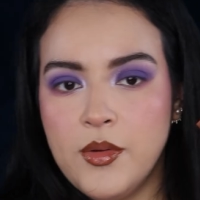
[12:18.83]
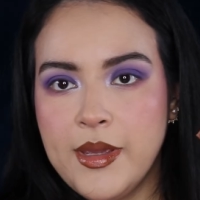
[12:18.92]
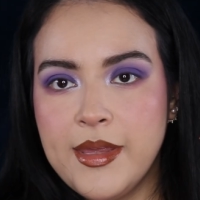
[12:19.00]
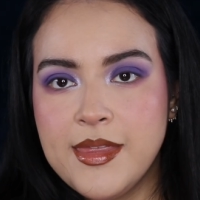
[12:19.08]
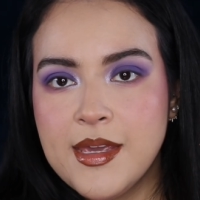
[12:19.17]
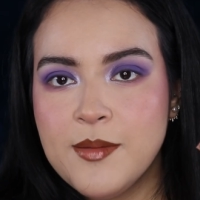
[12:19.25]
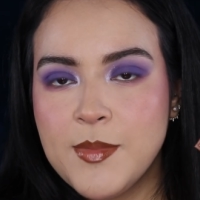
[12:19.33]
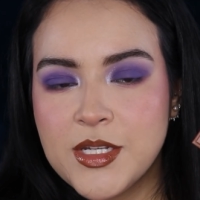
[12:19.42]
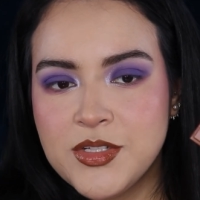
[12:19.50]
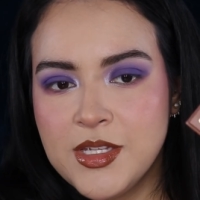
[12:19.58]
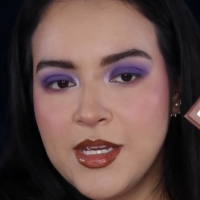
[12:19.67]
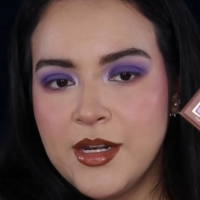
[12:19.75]
Okay, I think I'm
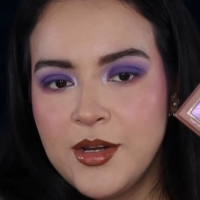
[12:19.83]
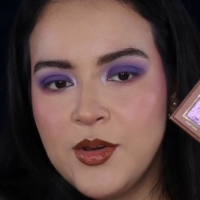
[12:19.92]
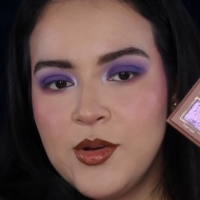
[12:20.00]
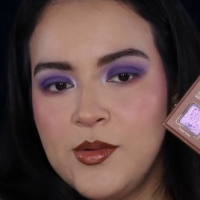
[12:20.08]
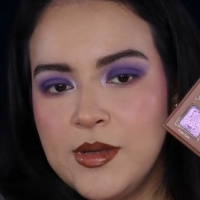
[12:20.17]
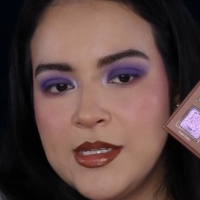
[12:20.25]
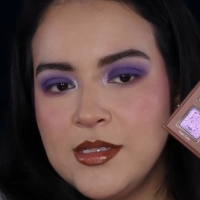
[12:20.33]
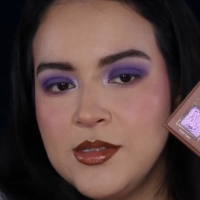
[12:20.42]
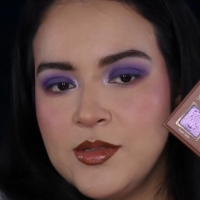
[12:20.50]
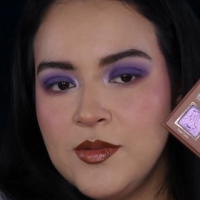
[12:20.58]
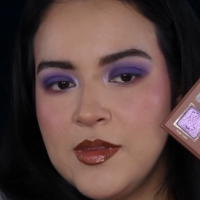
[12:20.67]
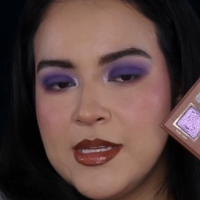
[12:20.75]
actually going to go
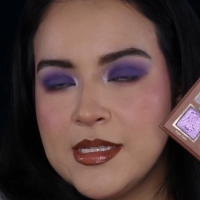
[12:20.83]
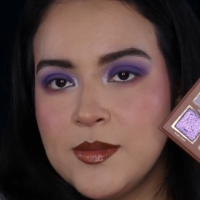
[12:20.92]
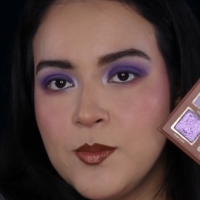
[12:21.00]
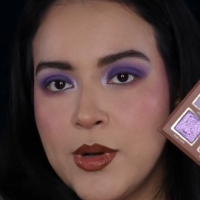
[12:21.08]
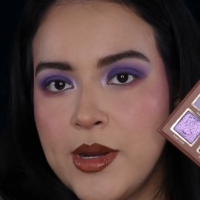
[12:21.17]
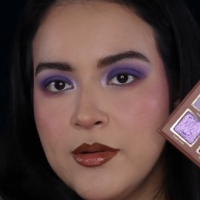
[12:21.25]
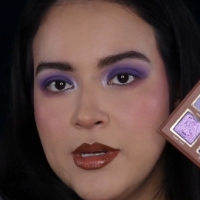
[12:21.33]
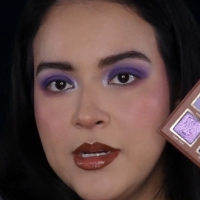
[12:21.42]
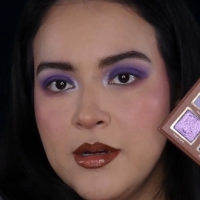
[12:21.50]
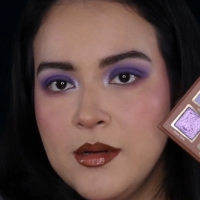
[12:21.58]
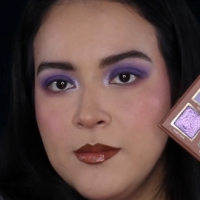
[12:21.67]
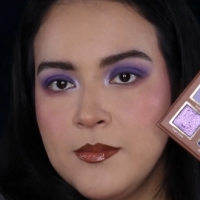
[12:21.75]
into this brown
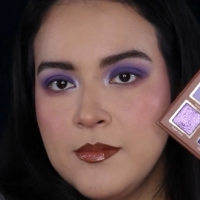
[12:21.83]
here.